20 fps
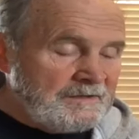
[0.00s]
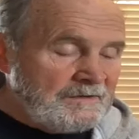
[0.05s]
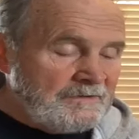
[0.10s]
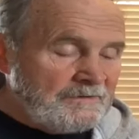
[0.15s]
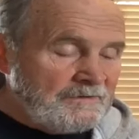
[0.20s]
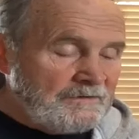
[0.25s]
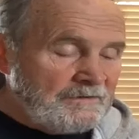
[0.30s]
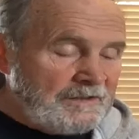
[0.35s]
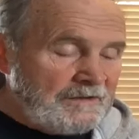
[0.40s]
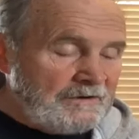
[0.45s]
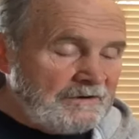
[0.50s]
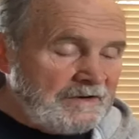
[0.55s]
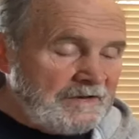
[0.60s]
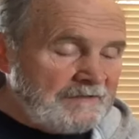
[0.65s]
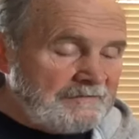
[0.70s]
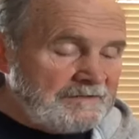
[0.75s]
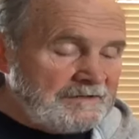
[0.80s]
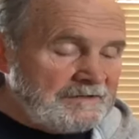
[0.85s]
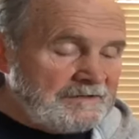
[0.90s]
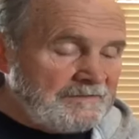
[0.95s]
Without
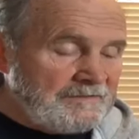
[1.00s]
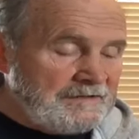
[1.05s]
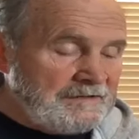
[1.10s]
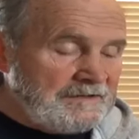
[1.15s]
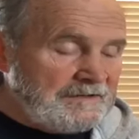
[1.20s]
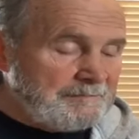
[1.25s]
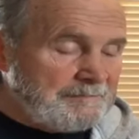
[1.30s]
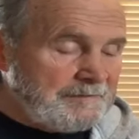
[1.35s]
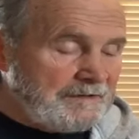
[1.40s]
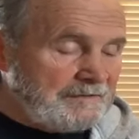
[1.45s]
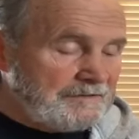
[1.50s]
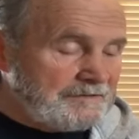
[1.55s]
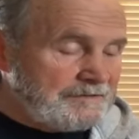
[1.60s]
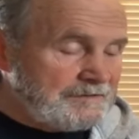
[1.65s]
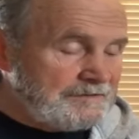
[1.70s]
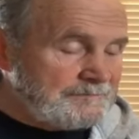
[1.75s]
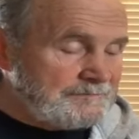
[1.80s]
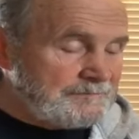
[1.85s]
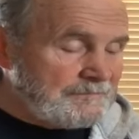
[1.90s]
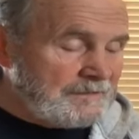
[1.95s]
having to think about
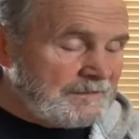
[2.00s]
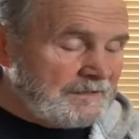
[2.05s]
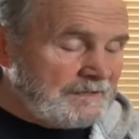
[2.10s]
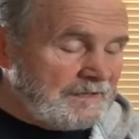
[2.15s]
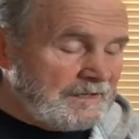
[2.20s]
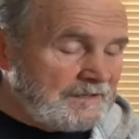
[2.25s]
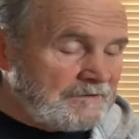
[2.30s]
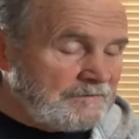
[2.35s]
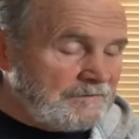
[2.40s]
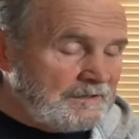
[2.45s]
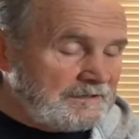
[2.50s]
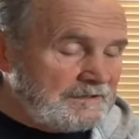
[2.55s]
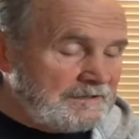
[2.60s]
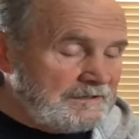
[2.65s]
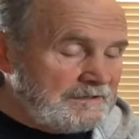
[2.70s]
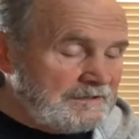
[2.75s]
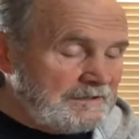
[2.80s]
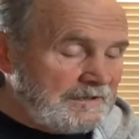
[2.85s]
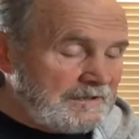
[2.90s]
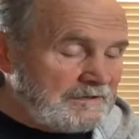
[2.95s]
it, I
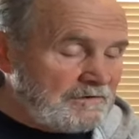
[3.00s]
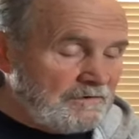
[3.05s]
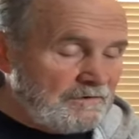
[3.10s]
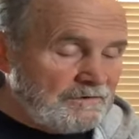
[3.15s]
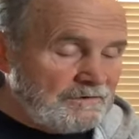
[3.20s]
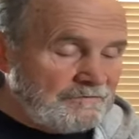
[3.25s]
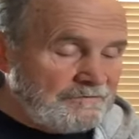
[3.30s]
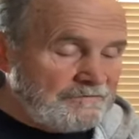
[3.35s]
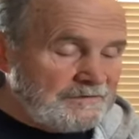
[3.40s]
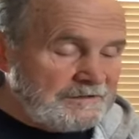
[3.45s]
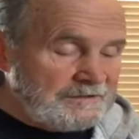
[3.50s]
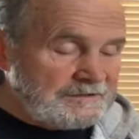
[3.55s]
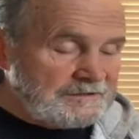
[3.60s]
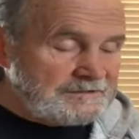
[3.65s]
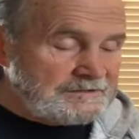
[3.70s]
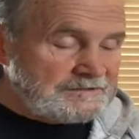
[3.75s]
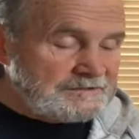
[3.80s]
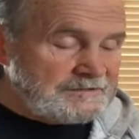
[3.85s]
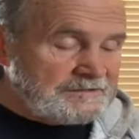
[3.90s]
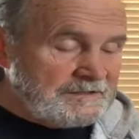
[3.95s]
quickly let go of
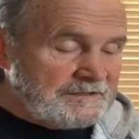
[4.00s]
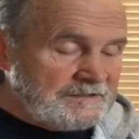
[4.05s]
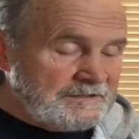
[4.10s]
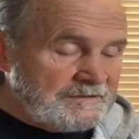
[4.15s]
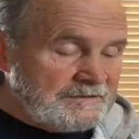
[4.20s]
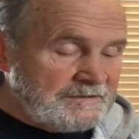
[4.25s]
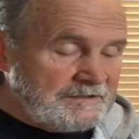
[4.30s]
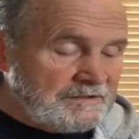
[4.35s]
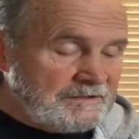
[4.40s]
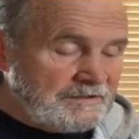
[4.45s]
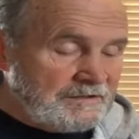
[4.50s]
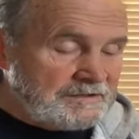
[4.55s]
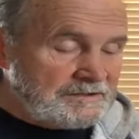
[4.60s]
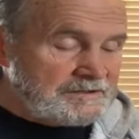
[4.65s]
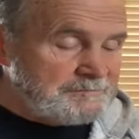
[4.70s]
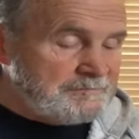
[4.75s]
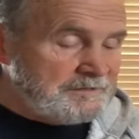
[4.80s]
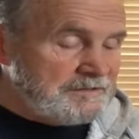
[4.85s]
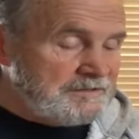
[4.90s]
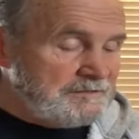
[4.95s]
things that
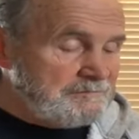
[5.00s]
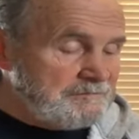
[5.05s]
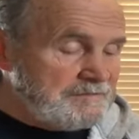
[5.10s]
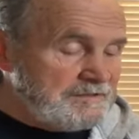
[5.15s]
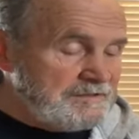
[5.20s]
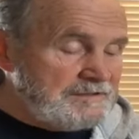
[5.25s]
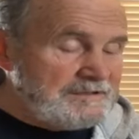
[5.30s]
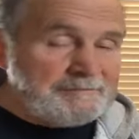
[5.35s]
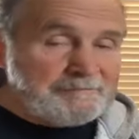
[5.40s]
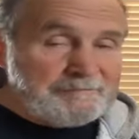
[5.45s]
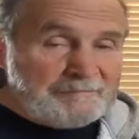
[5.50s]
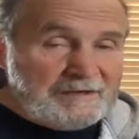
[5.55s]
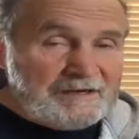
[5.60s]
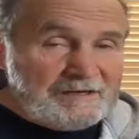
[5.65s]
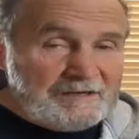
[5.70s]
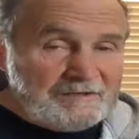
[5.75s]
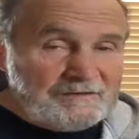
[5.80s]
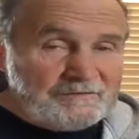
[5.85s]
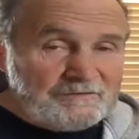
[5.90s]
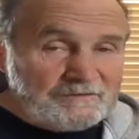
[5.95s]
cause me immediate
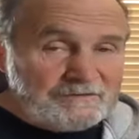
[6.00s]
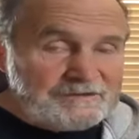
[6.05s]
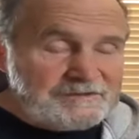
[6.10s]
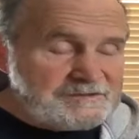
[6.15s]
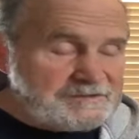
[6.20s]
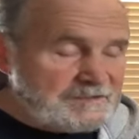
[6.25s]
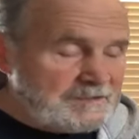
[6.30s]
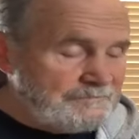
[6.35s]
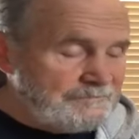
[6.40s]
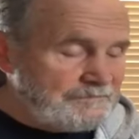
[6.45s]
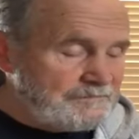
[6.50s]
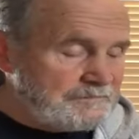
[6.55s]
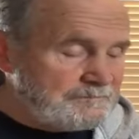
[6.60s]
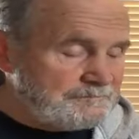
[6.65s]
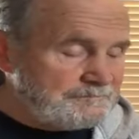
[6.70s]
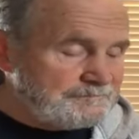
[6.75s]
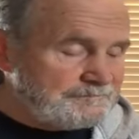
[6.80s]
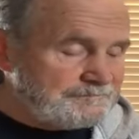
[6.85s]
pain or discomfort